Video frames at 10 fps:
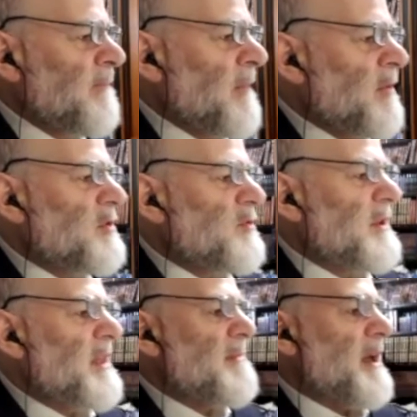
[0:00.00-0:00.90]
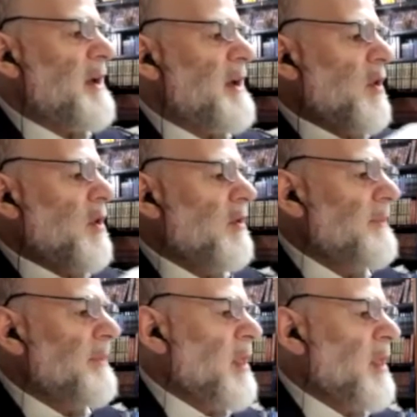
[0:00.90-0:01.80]
tree they make oil.
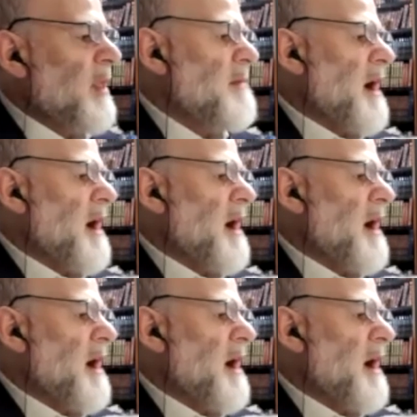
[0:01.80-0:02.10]
And